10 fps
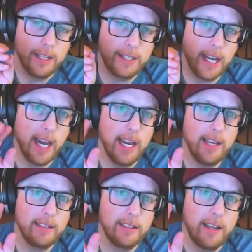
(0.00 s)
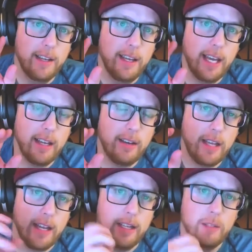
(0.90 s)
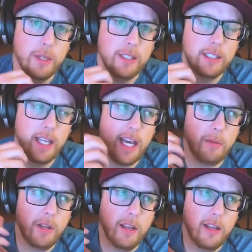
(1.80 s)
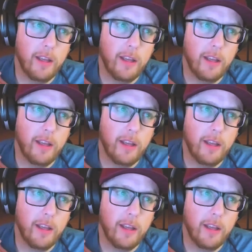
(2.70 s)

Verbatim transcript: dies and and he's been stabbed,